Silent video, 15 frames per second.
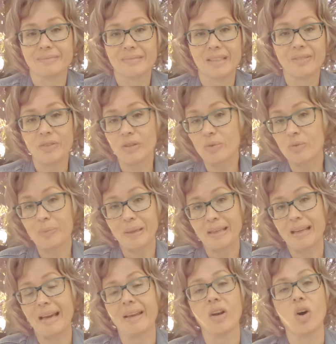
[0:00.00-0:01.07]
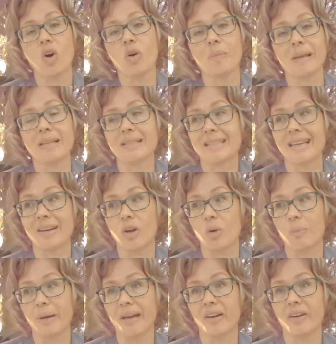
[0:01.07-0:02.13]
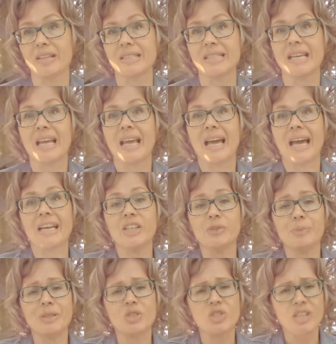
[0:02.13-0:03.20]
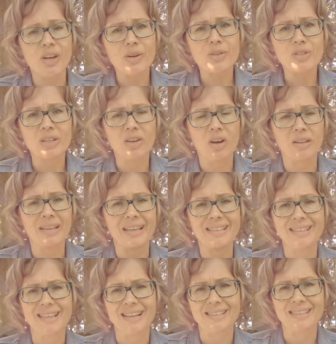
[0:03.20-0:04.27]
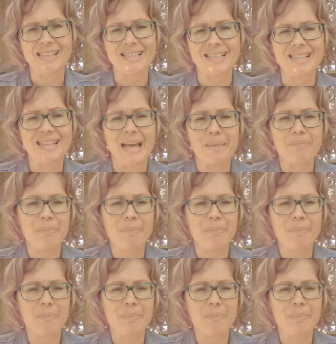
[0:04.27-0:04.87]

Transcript: If you've been at home and a stay-at-home parent and you've been cherishing all that youngness and that